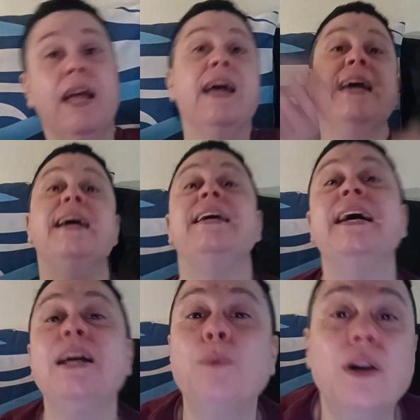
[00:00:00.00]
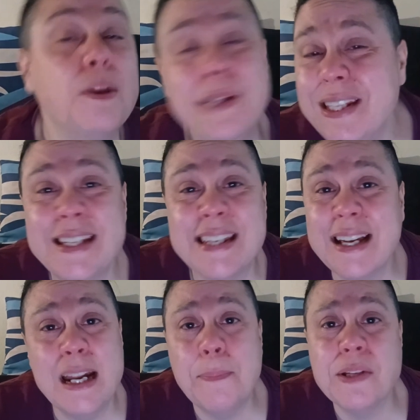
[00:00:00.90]
Hey, welcome to the
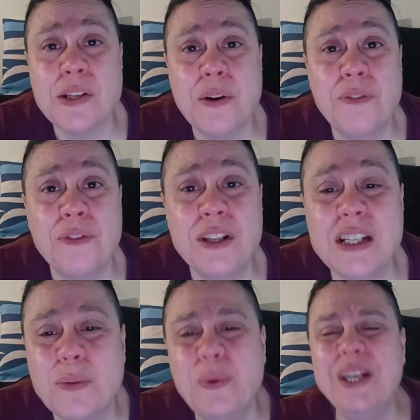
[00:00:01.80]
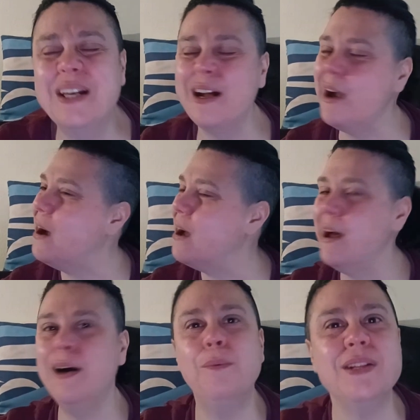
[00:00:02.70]
second episode for this week.
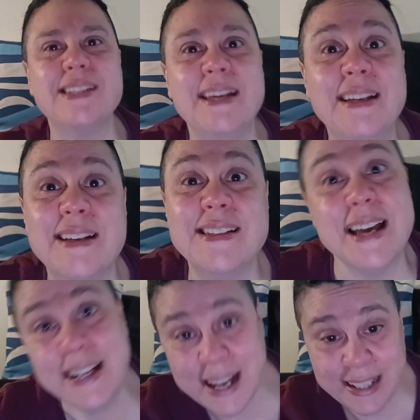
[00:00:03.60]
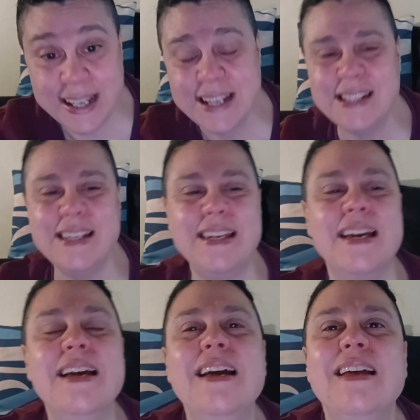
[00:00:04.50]
Once again, because I got lazy.
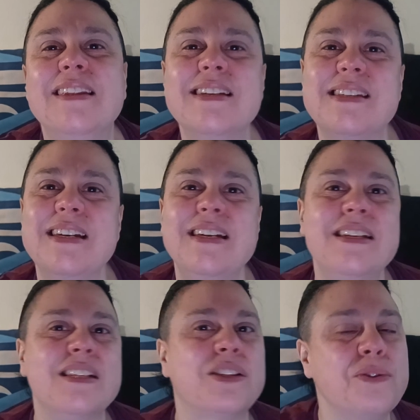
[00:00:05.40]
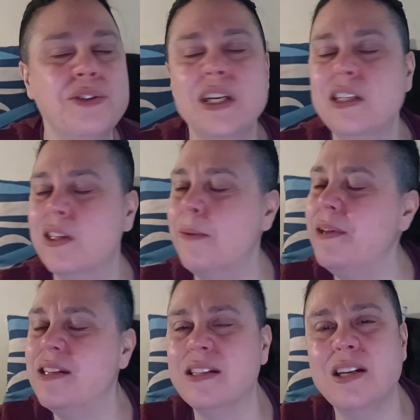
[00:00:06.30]
This is Thursday, so that
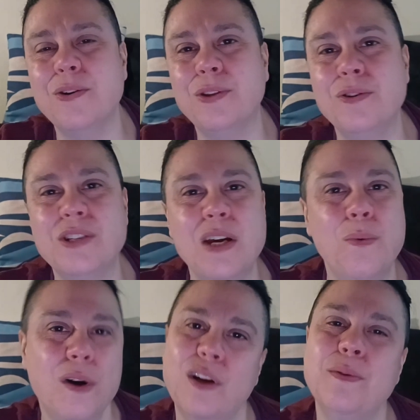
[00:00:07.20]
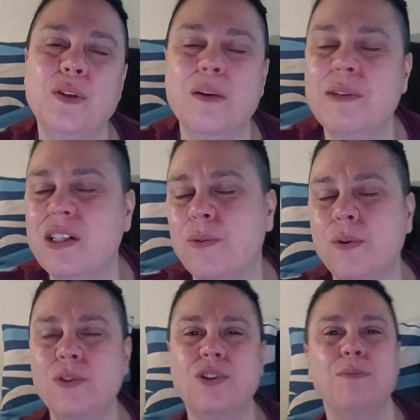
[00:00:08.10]
means it's Tarot Thursday. Welcome to our Mystic
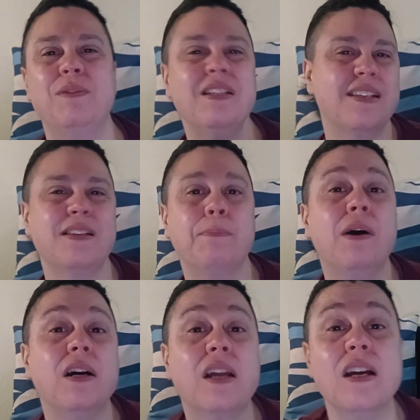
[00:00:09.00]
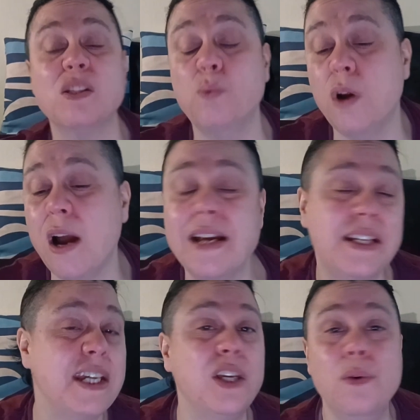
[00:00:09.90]
Road Trip. This is a podcast where I
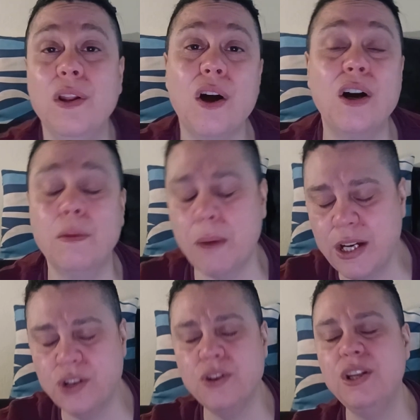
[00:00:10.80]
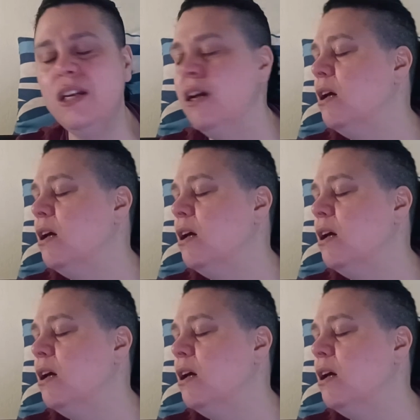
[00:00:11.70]
take you along my journey,